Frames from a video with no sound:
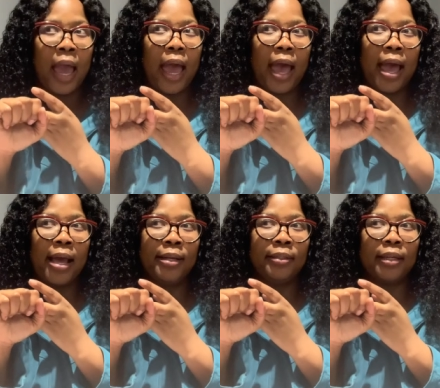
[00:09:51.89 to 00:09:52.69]

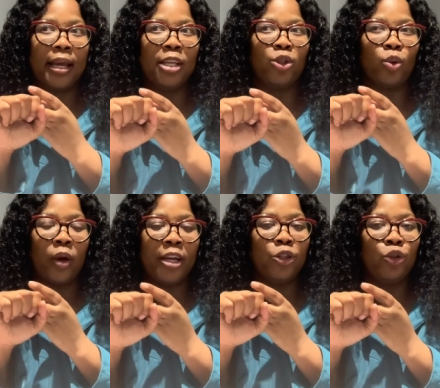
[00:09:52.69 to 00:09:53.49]
and it's
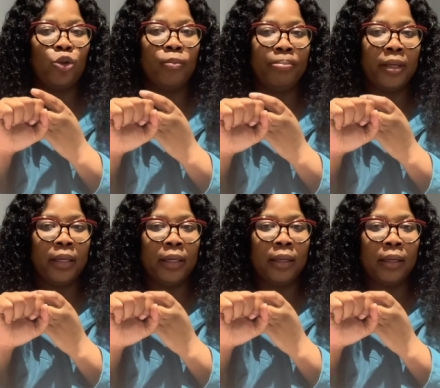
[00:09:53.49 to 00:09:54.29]
going to
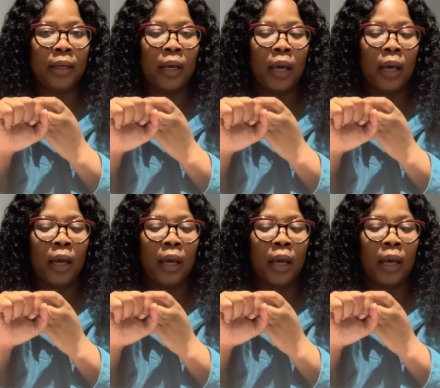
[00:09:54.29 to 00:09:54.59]
be